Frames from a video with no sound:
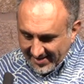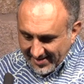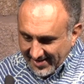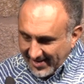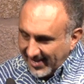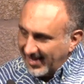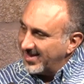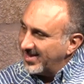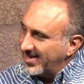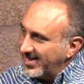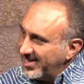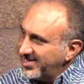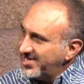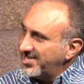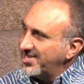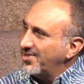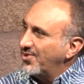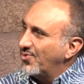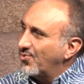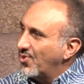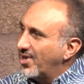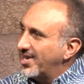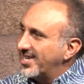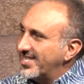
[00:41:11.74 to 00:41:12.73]
and listen
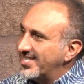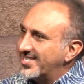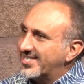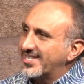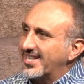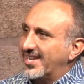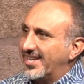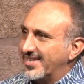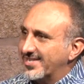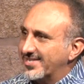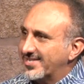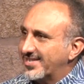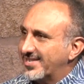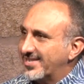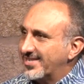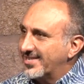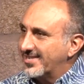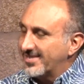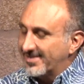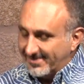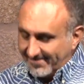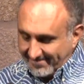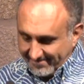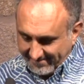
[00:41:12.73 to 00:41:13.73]
to what he says
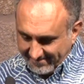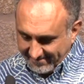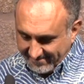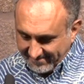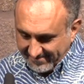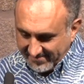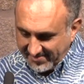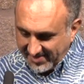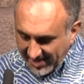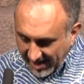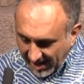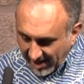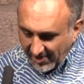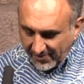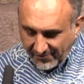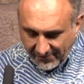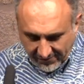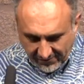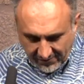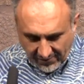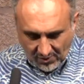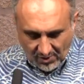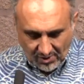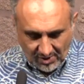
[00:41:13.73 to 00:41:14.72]

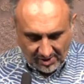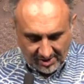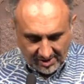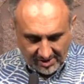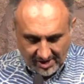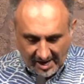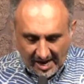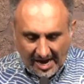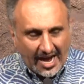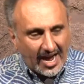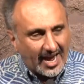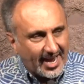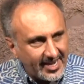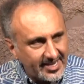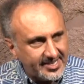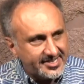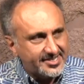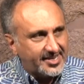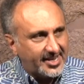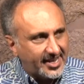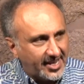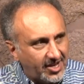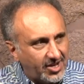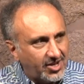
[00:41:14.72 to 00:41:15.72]
Therefore, I
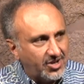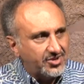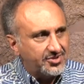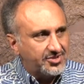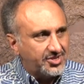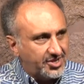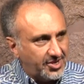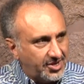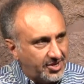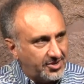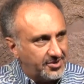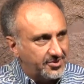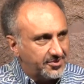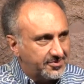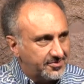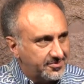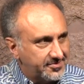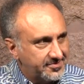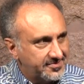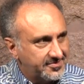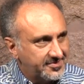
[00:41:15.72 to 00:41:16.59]
tell you.